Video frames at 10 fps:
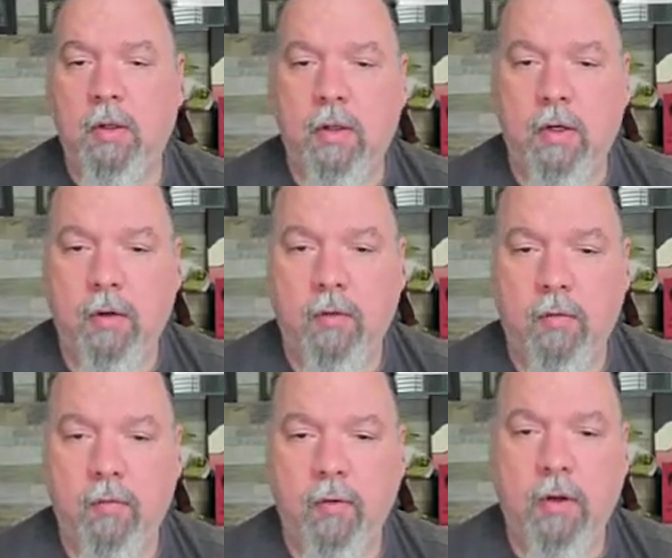There you go.
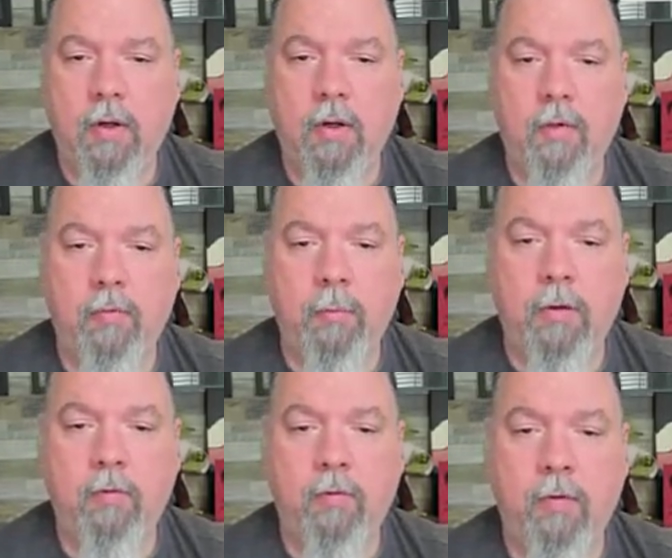So you got coffee
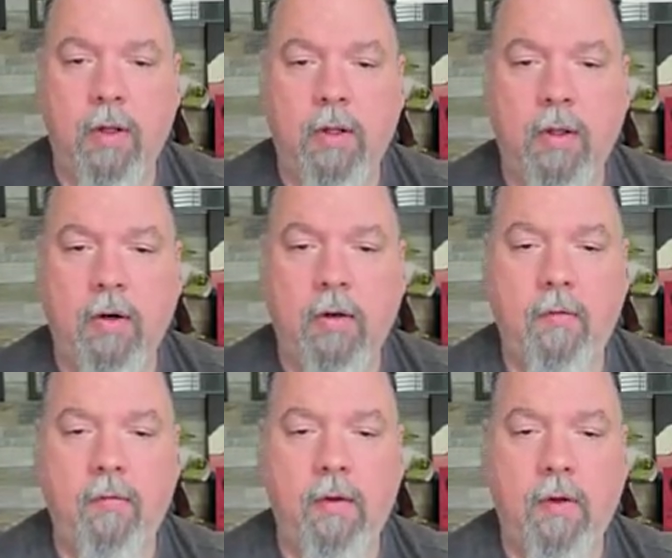mugs and they are
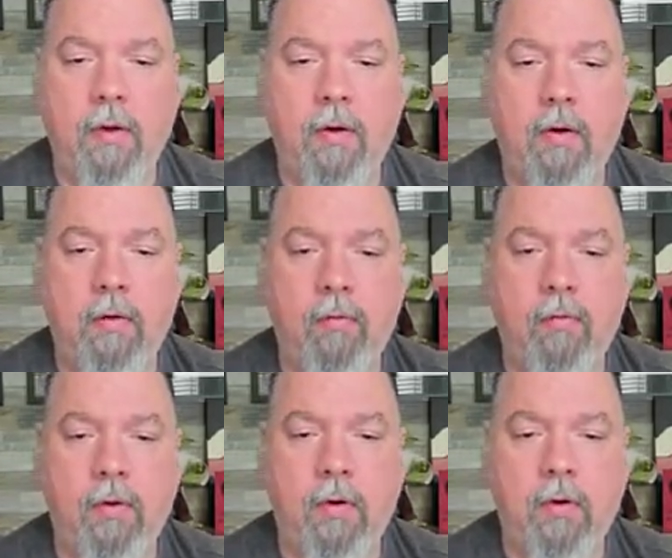listed on your
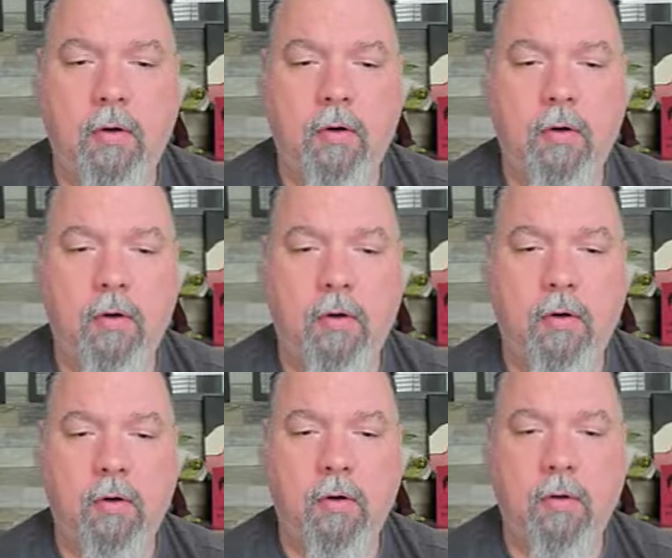store.
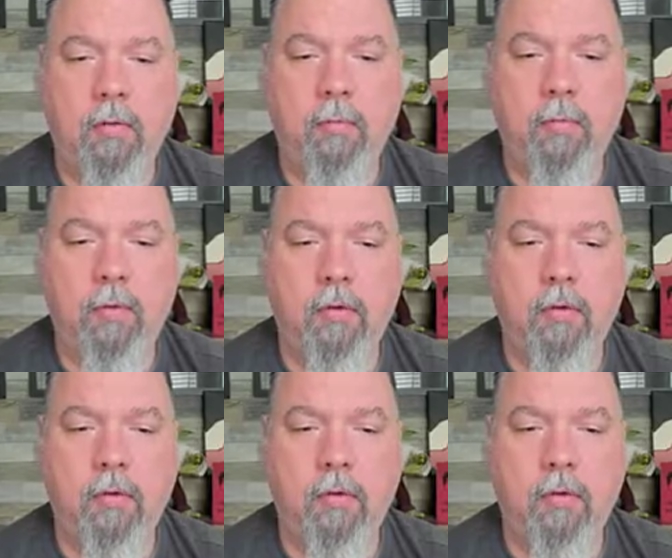Oops.